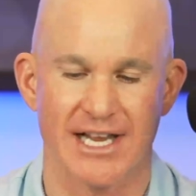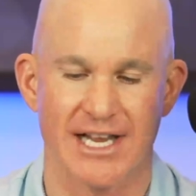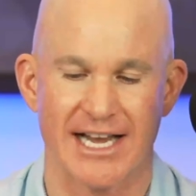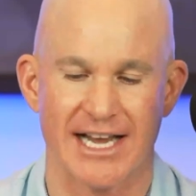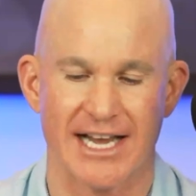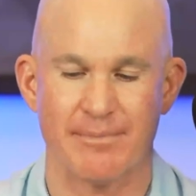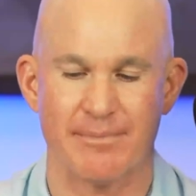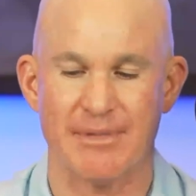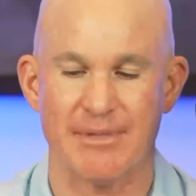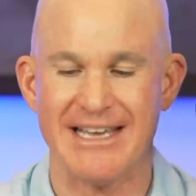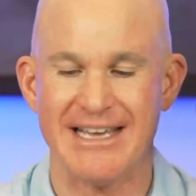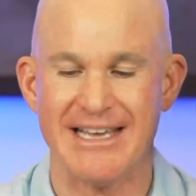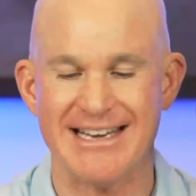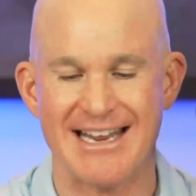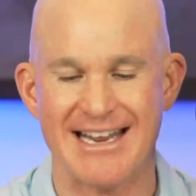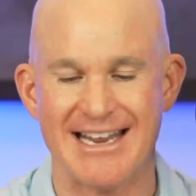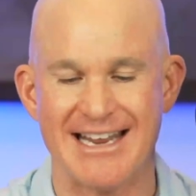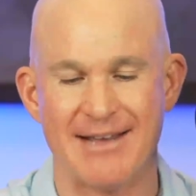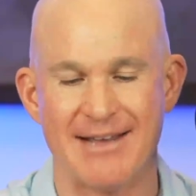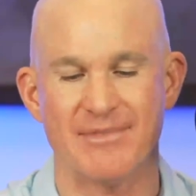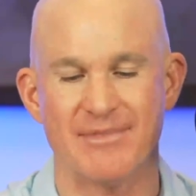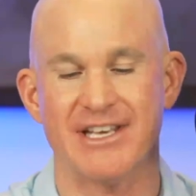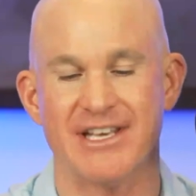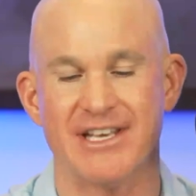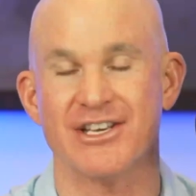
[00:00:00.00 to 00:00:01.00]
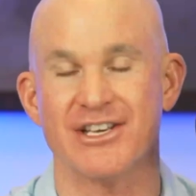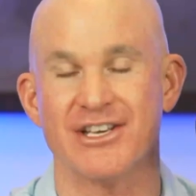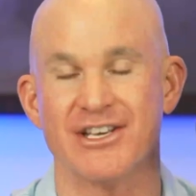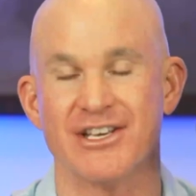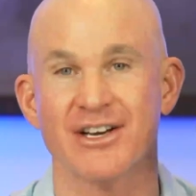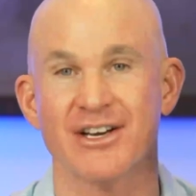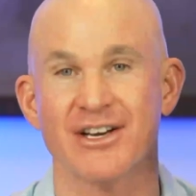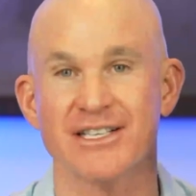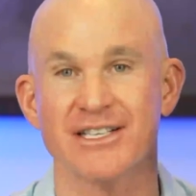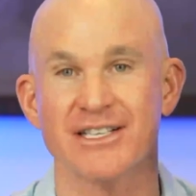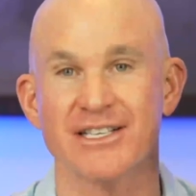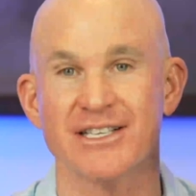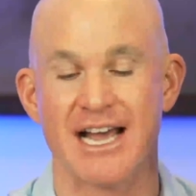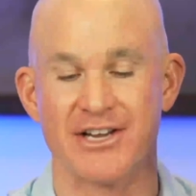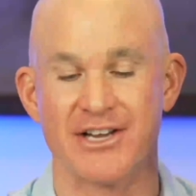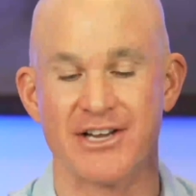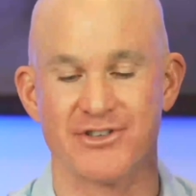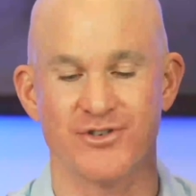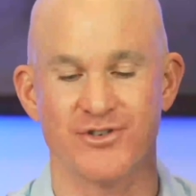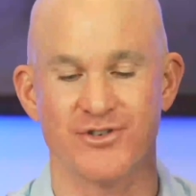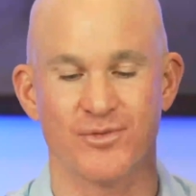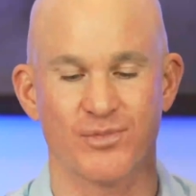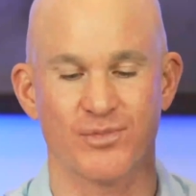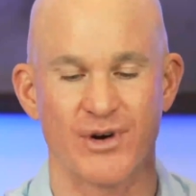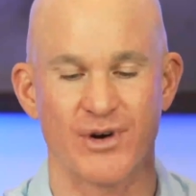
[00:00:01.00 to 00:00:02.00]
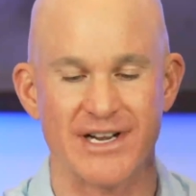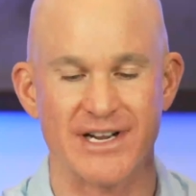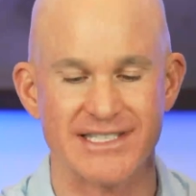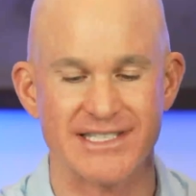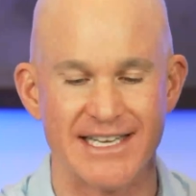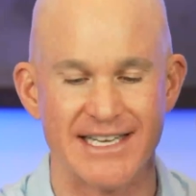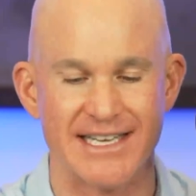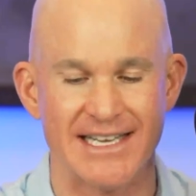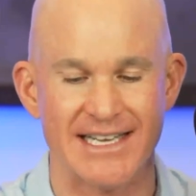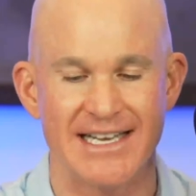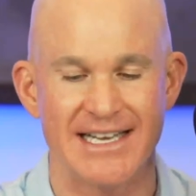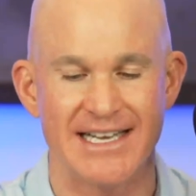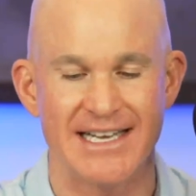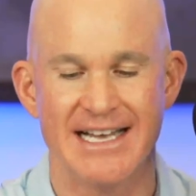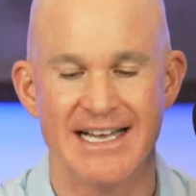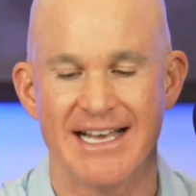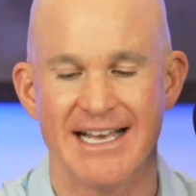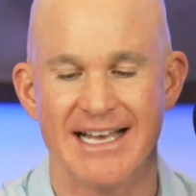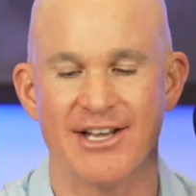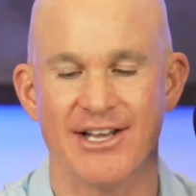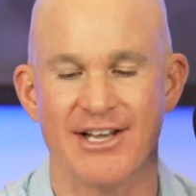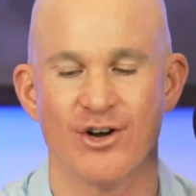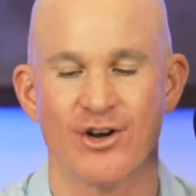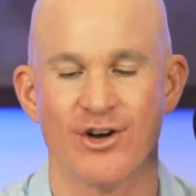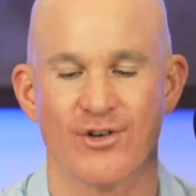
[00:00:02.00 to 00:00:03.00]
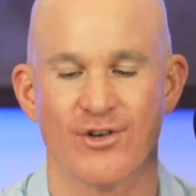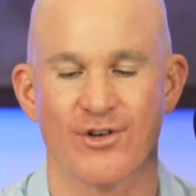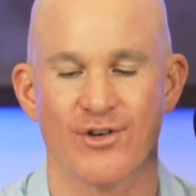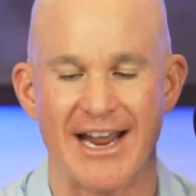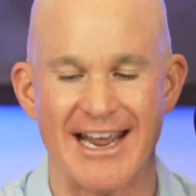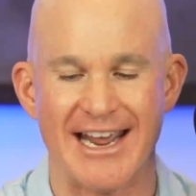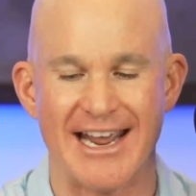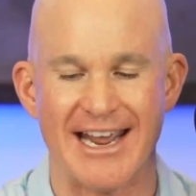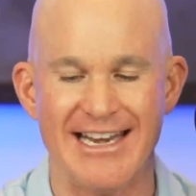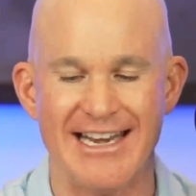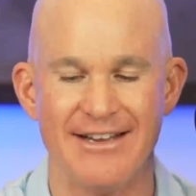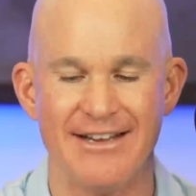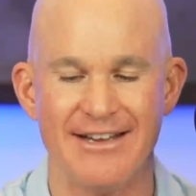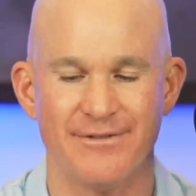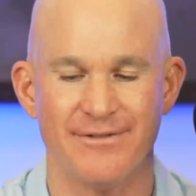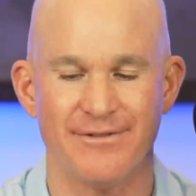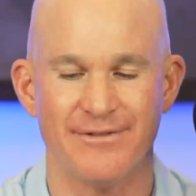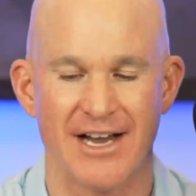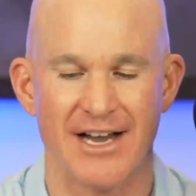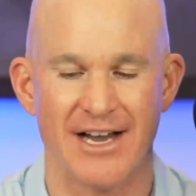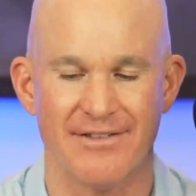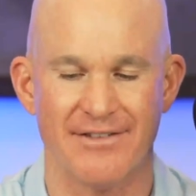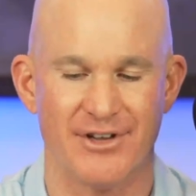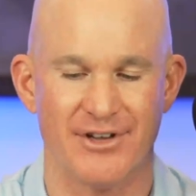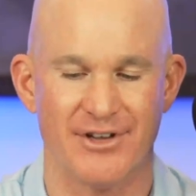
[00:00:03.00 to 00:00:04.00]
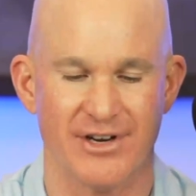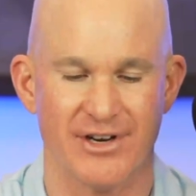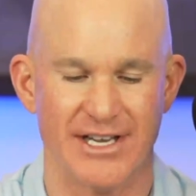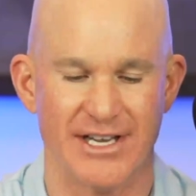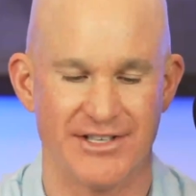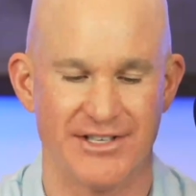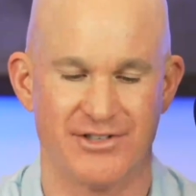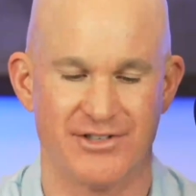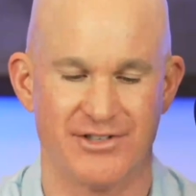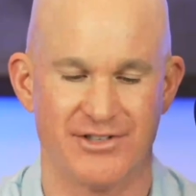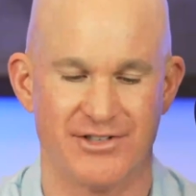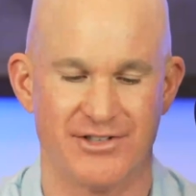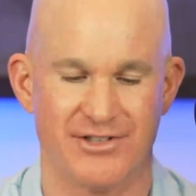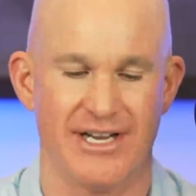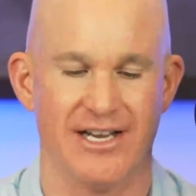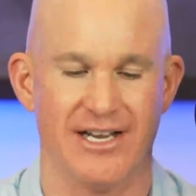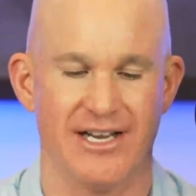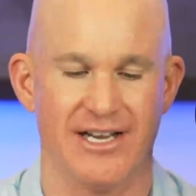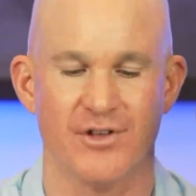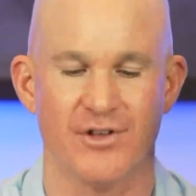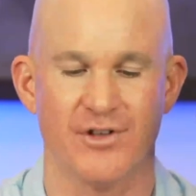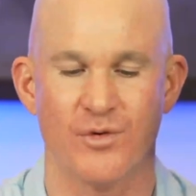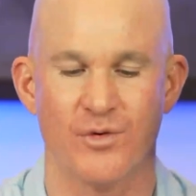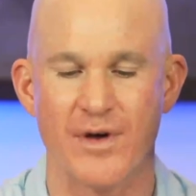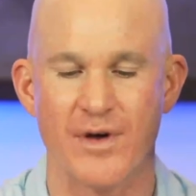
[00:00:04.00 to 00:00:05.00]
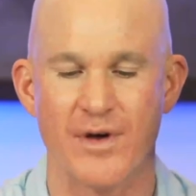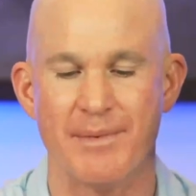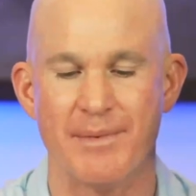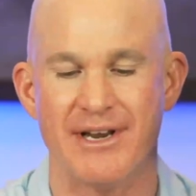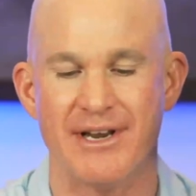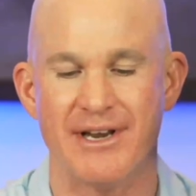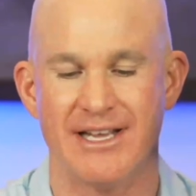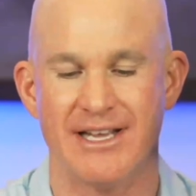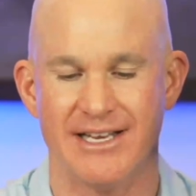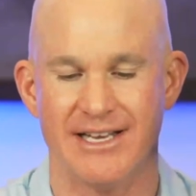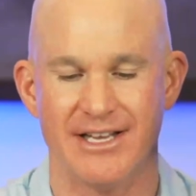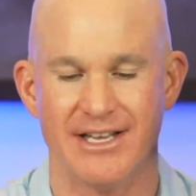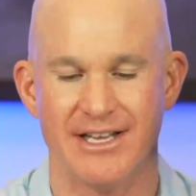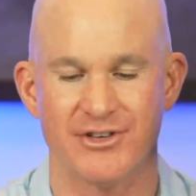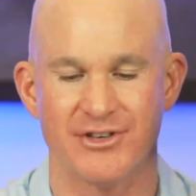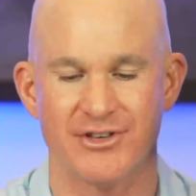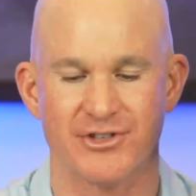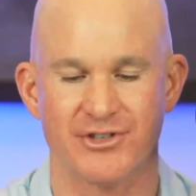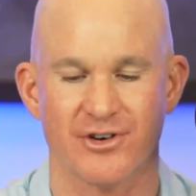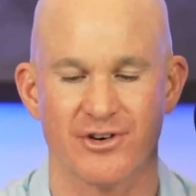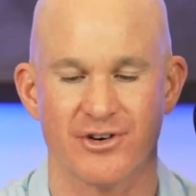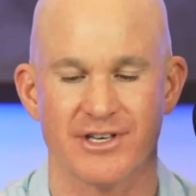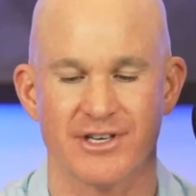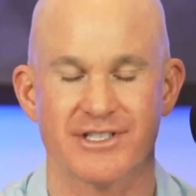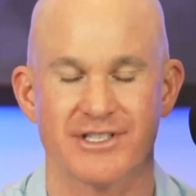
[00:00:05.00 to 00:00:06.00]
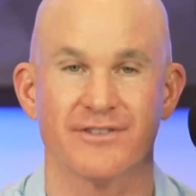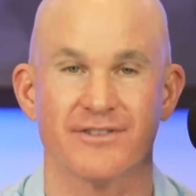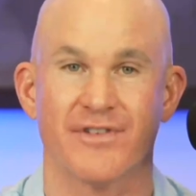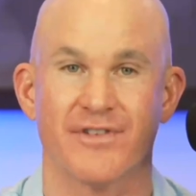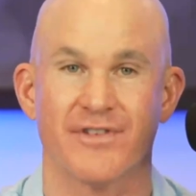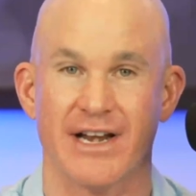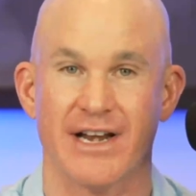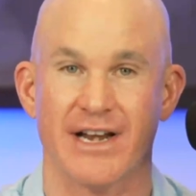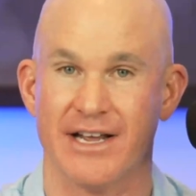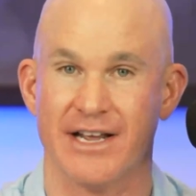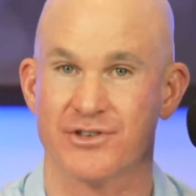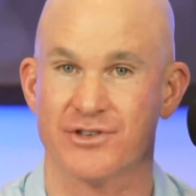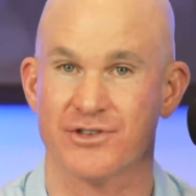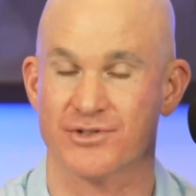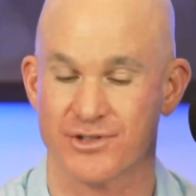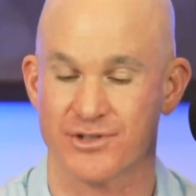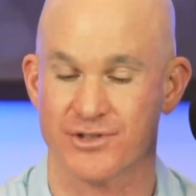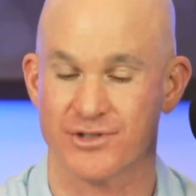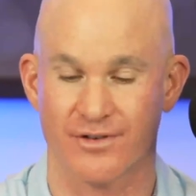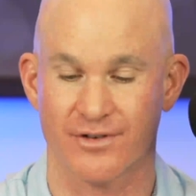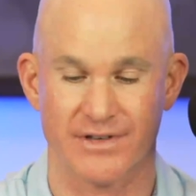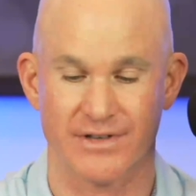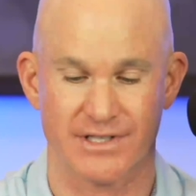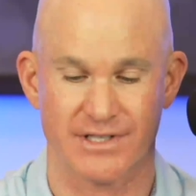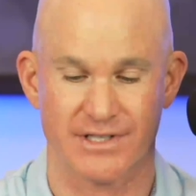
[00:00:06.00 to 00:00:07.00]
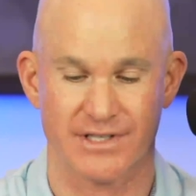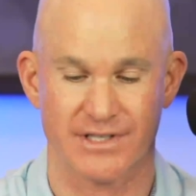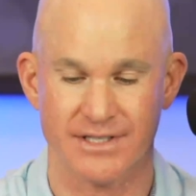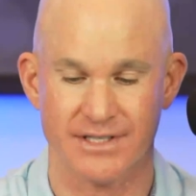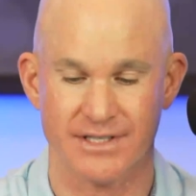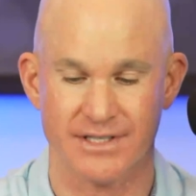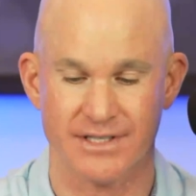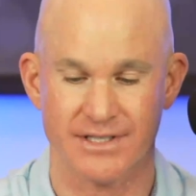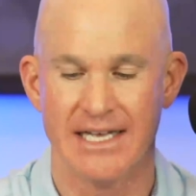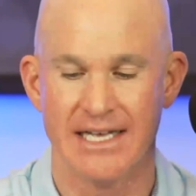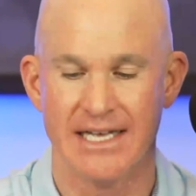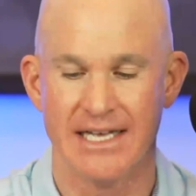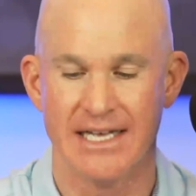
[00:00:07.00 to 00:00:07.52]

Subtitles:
like being named the youngest national president in over 85-year history of the Women in Insurance and Financial Services,